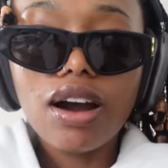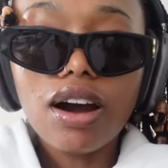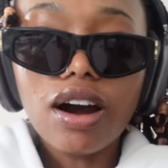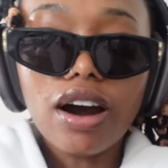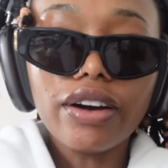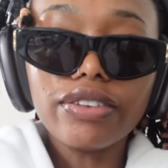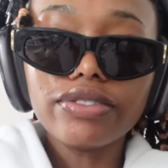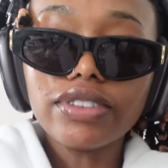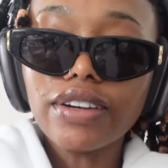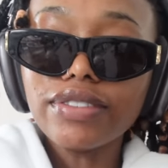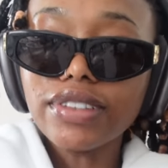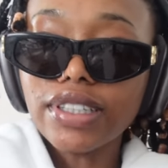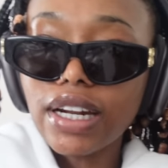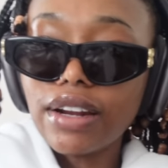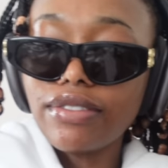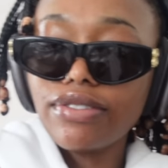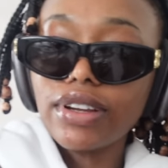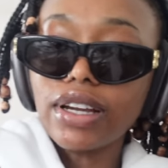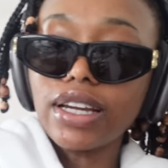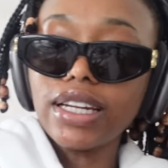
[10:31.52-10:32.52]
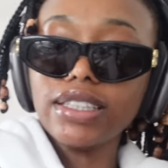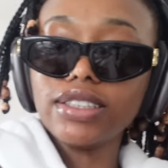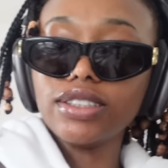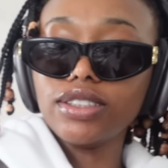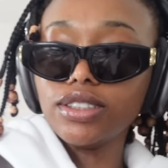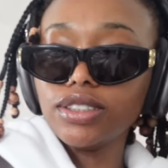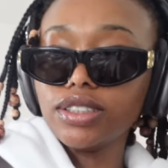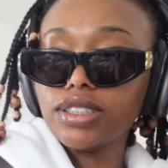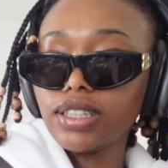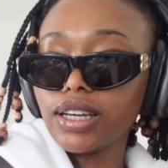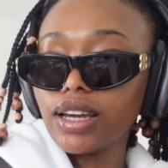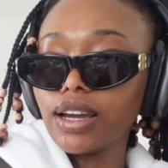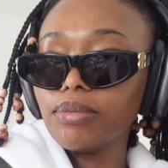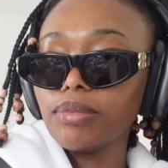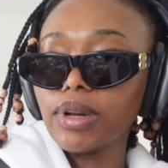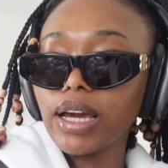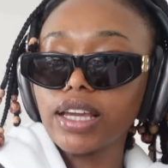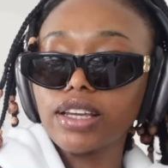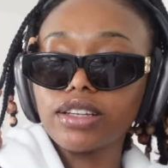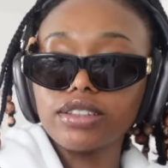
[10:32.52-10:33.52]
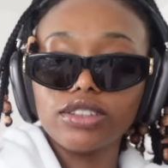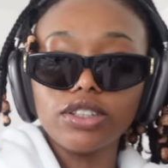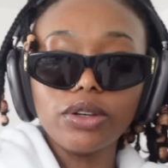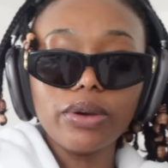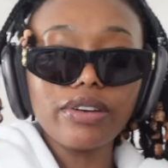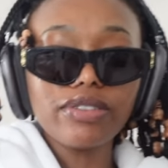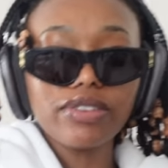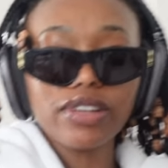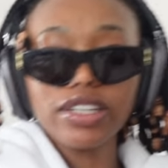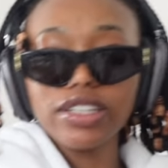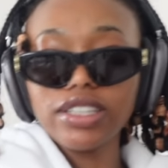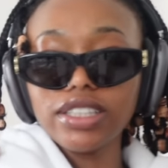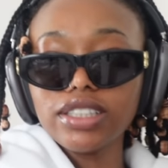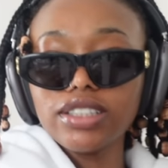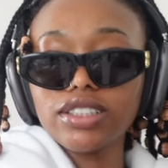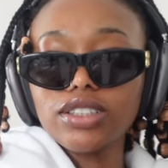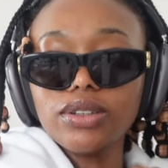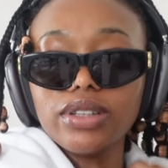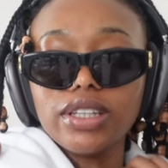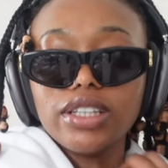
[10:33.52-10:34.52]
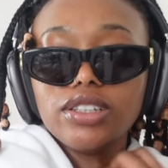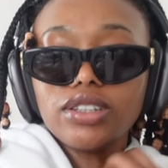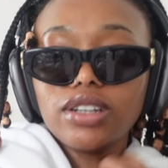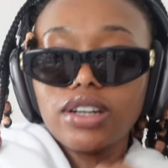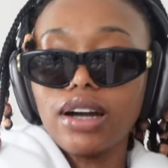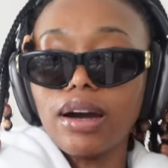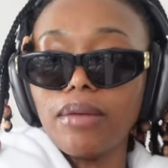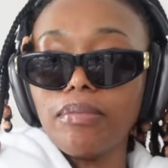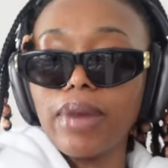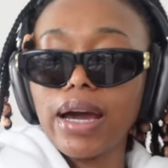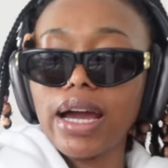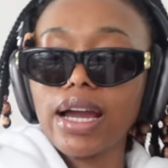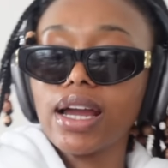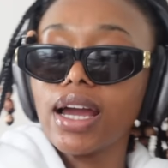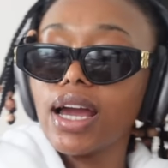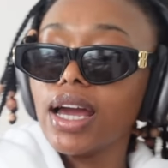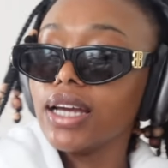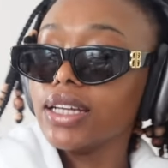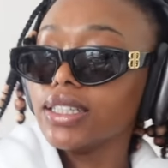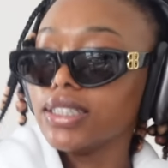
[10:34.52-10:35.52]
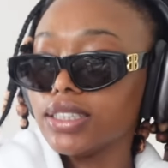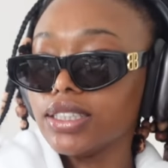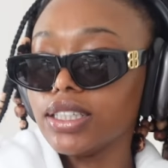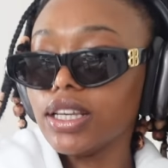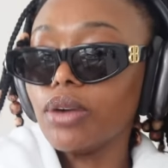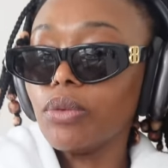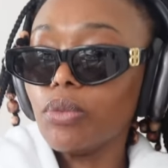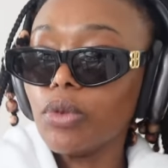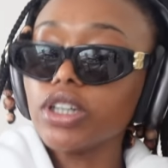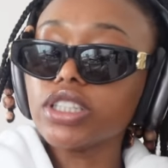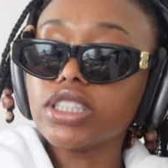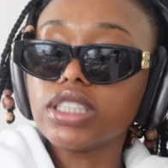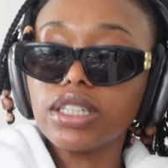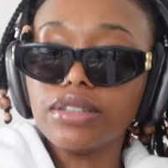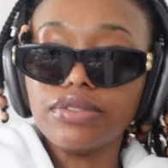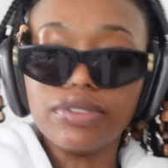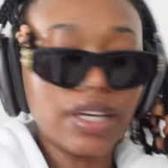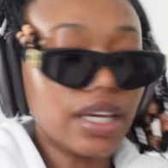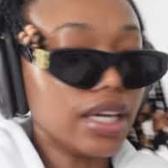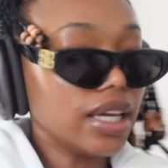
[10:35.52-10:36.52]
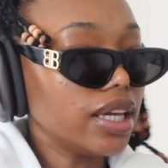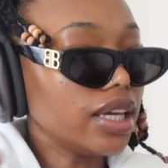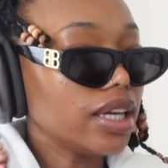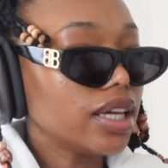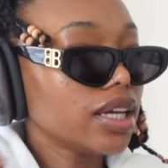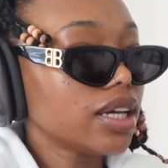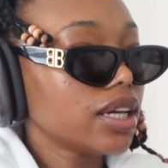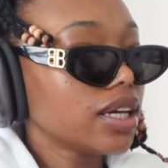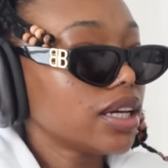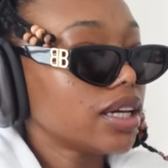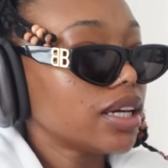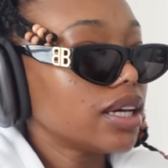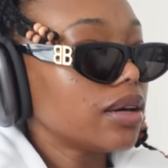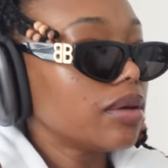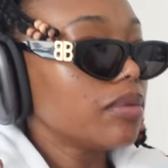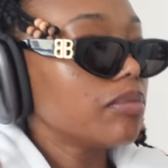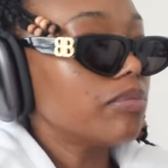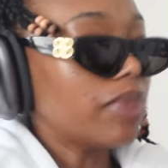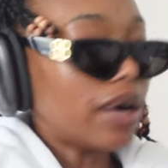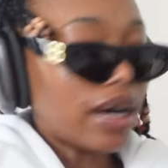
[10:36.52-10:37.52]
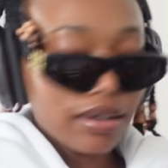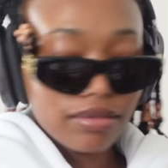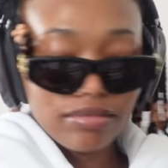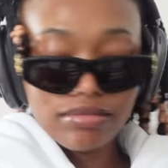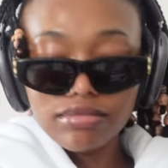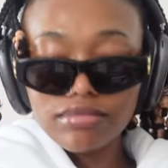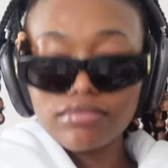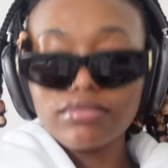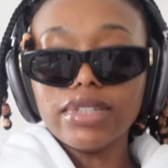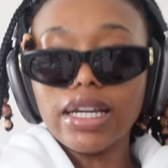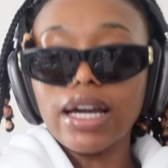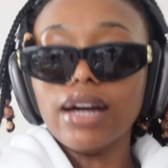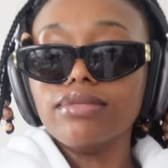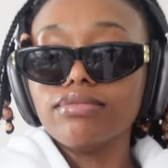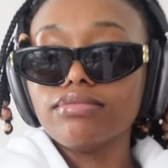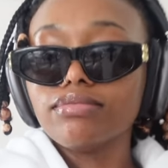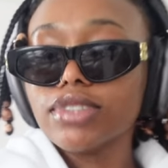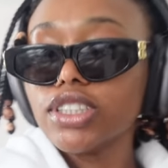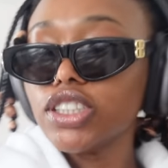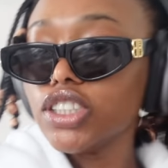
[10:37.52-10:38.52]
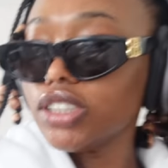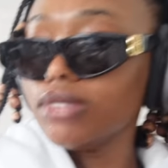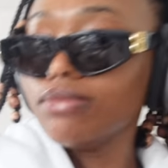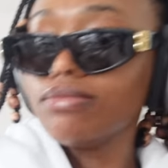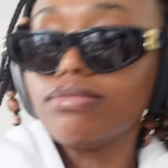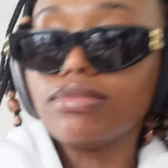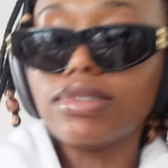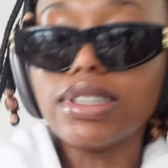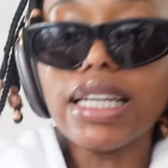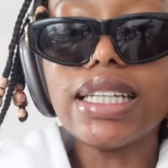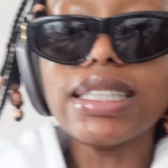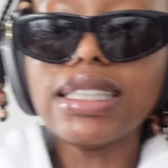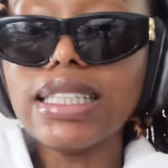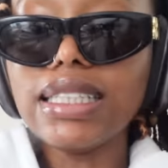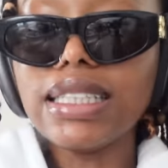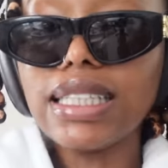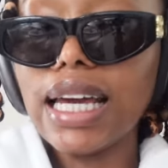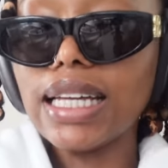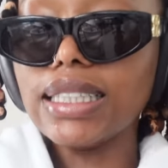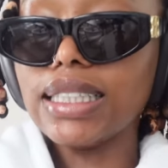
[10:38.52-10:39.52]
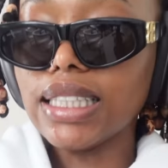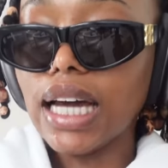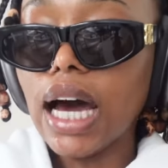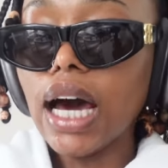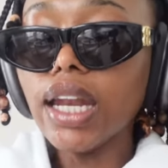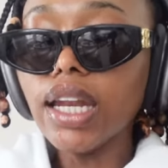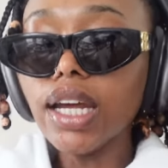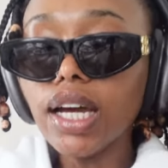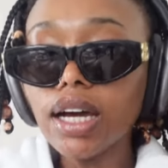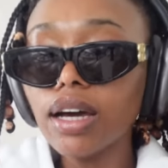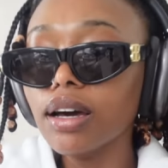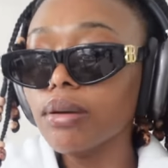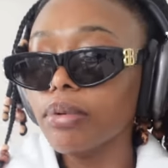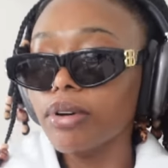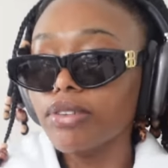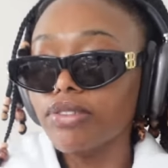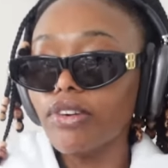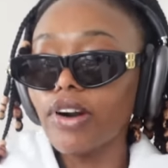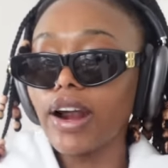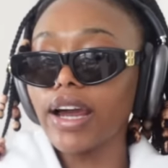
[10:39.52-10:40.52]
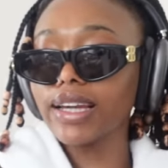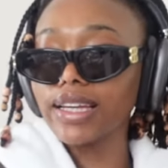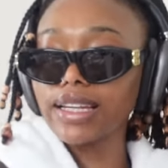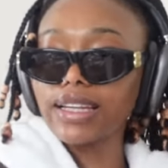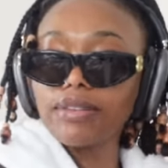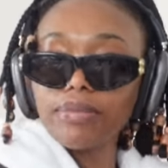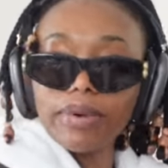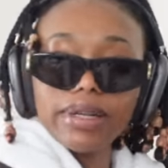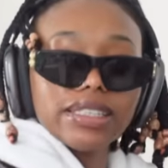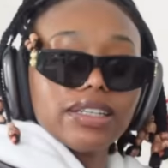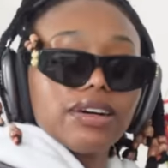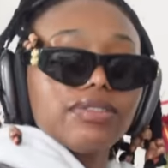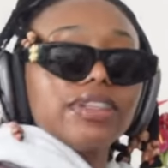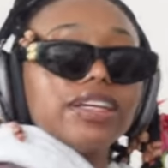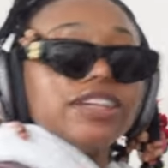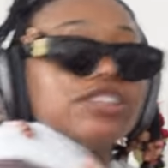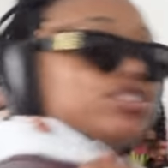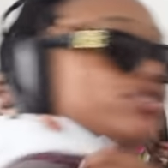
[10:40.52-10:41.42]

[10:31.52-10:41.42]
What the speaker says: After I've done everything I need to do today, I'm like, do everything you need to do and then you can come back, sit, watch TV. But yeah, things need to get done before I can give myself that